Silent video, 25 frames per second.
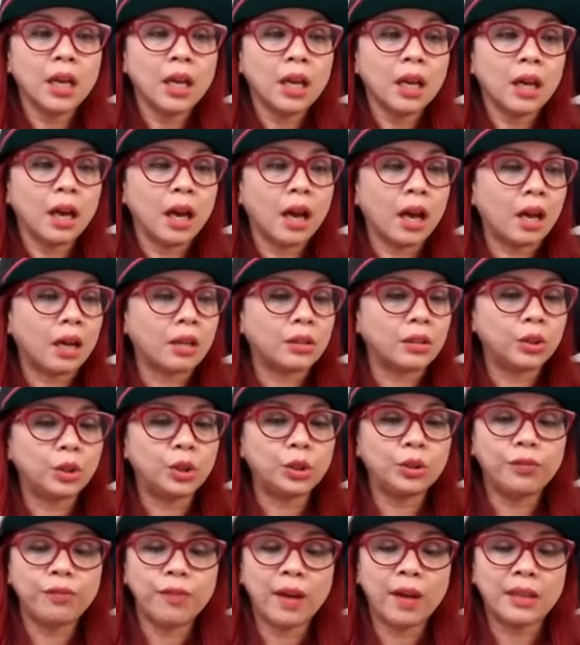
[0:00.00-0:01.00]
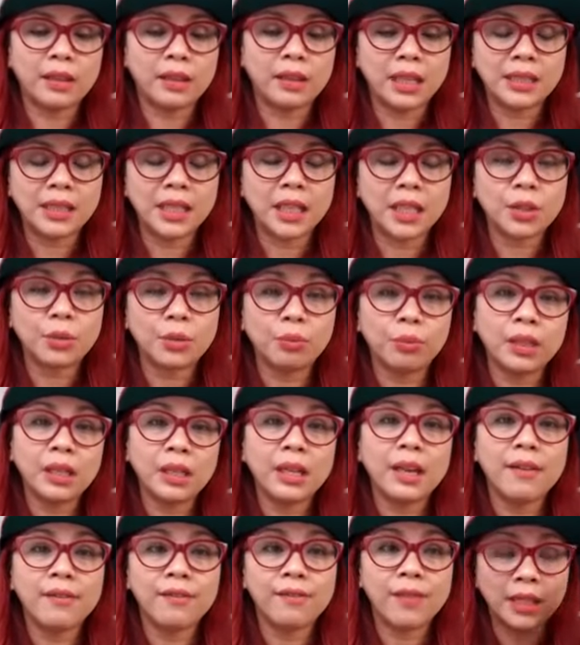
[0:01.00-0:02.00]
uh, do fun things, it
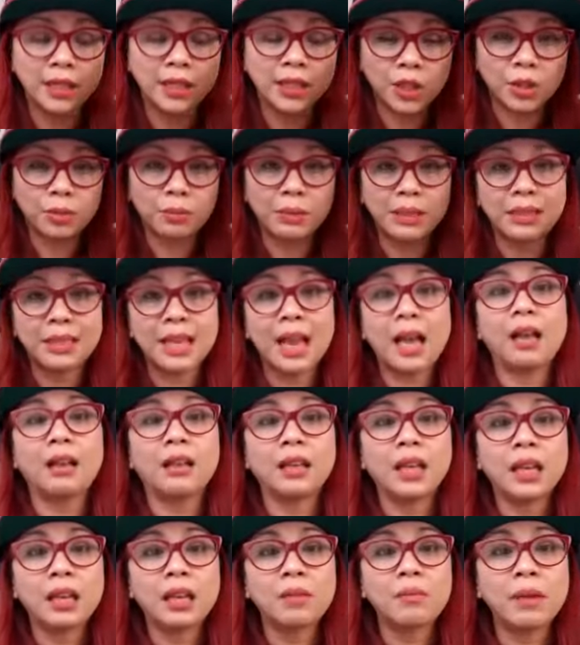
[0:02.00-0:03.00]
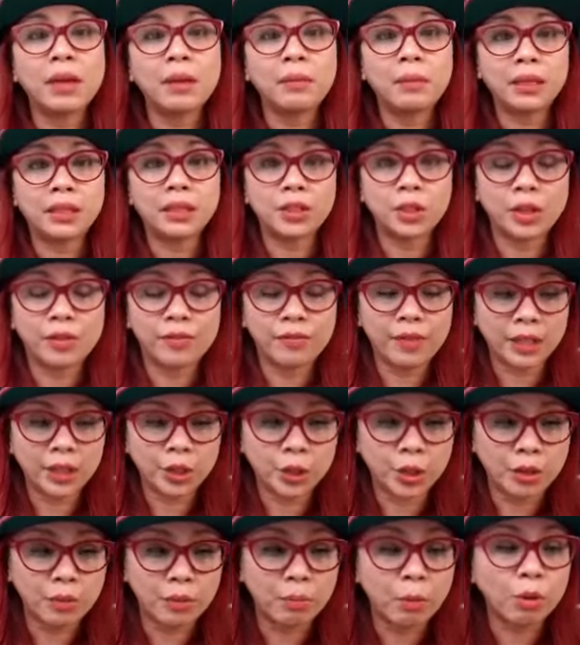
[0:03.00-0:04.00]
really affects your mentality. It
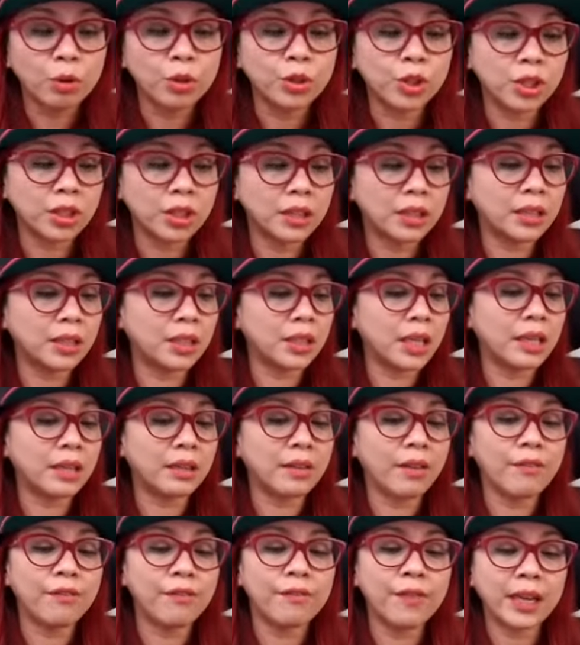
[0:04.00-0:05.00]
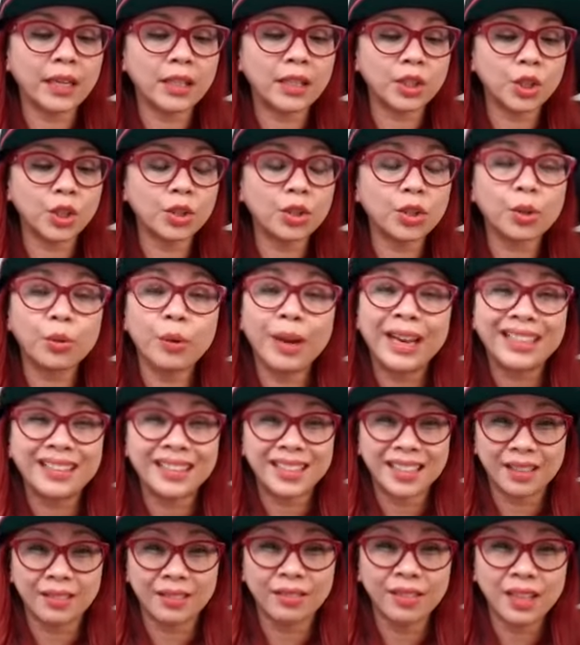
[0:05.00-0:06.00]
affects your emotions. It affects your
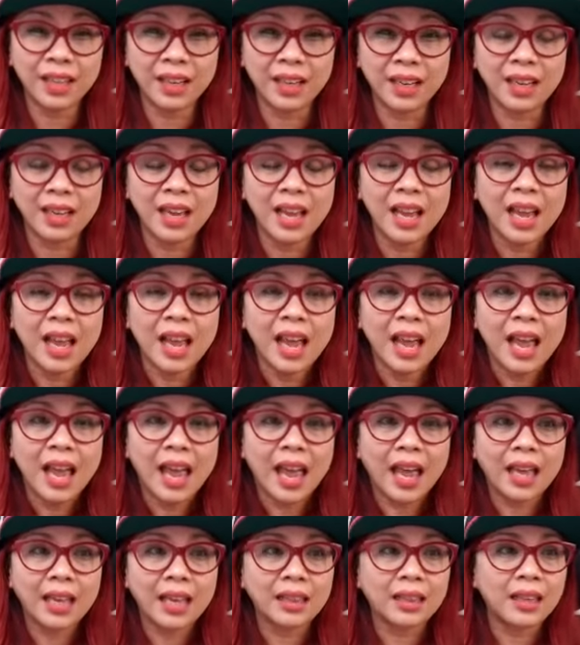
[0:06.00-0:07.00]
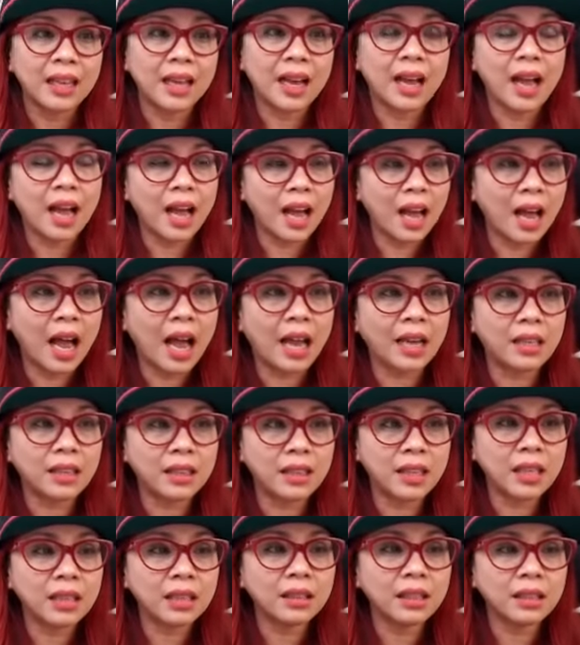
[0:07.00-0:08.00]
creativity, and I
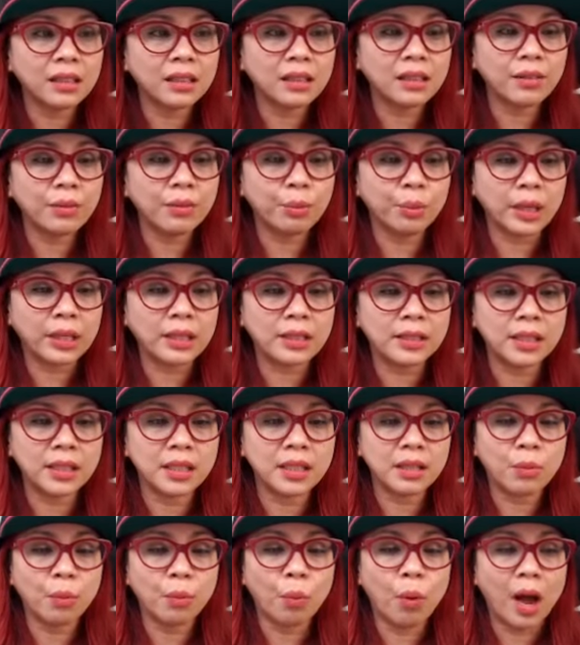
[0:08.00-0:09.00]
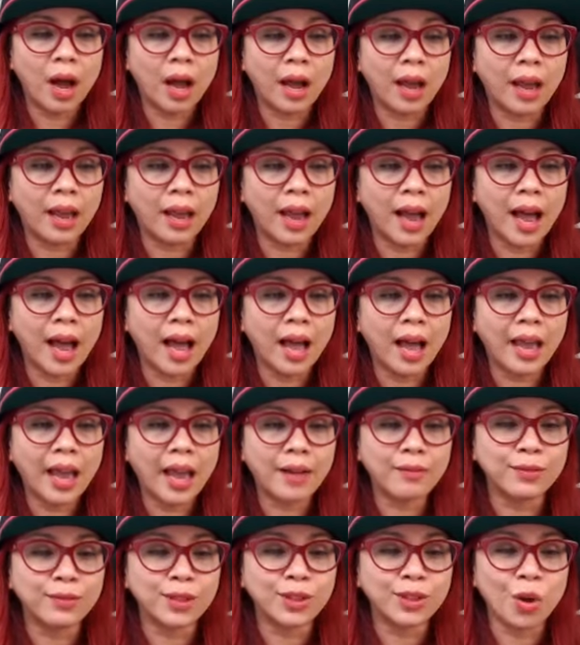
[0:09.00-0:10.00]
think that the reason why I
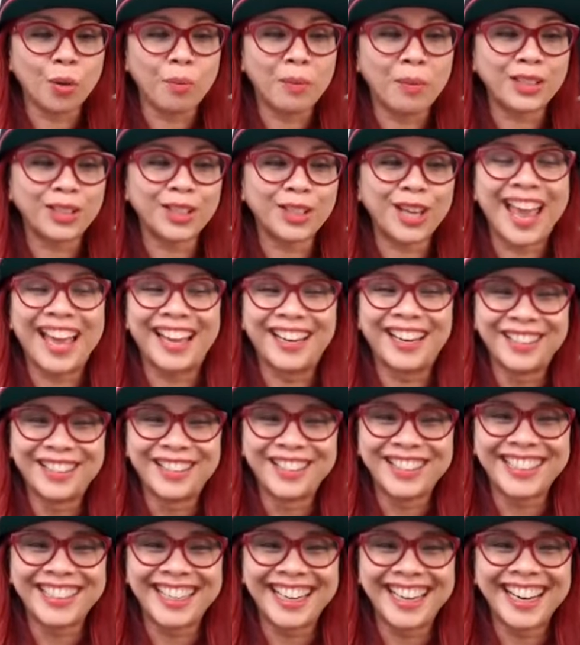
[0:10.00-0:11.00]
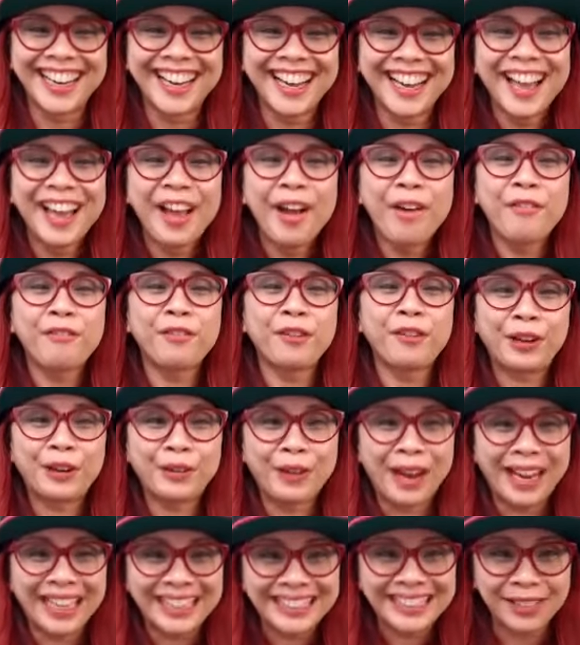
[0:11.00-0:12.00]
have so much energy for
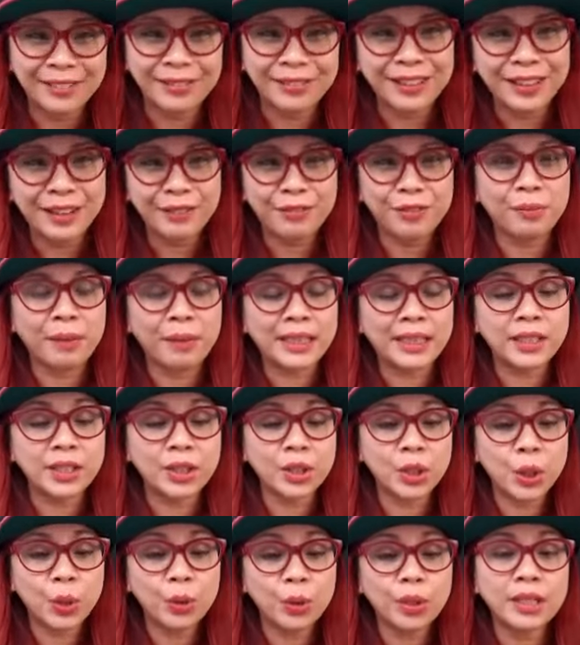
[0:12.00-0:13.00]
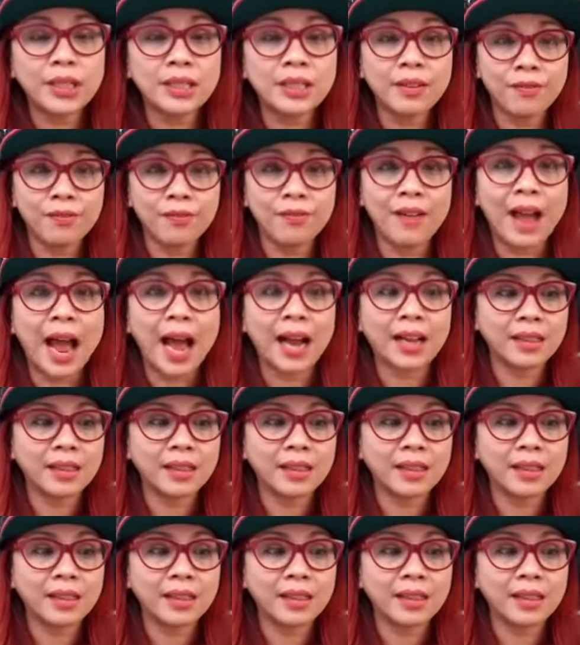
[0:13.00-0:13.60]
creativity for my studio is the fact